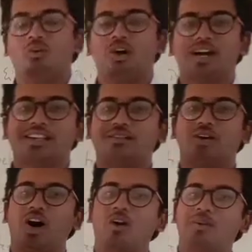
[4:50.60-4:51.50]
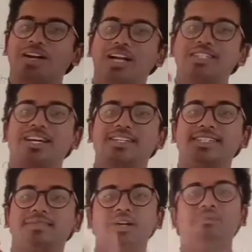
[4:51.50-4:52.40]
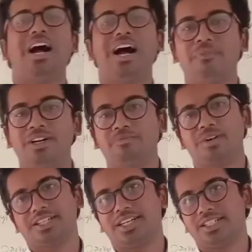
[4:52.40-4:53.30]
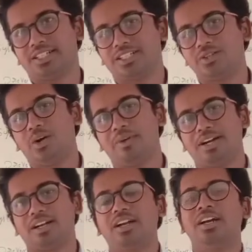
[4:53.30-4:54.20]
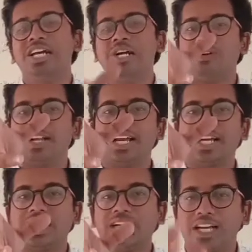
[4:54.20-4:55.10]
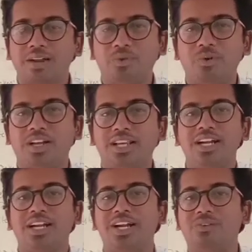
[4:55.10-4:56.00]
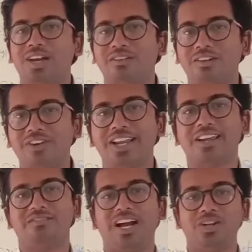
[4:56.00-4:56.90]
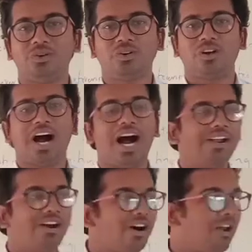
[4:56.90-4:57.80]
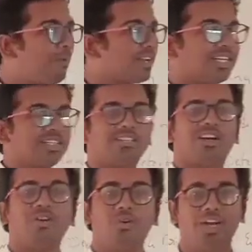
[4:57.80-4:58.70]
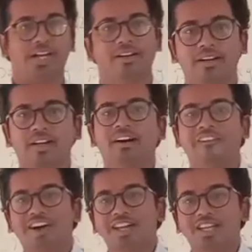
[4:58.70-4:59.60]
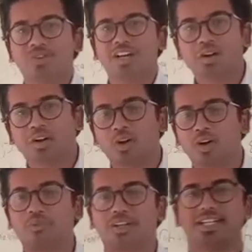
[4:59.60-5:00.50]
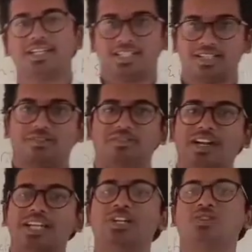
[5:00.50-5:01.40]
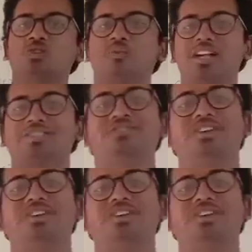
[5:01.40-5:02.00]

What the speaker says: how many transactions might be happened purchases, no matter. To take club together and make one final value. Add all purchases for today. Finally, take 12 For that, you should pass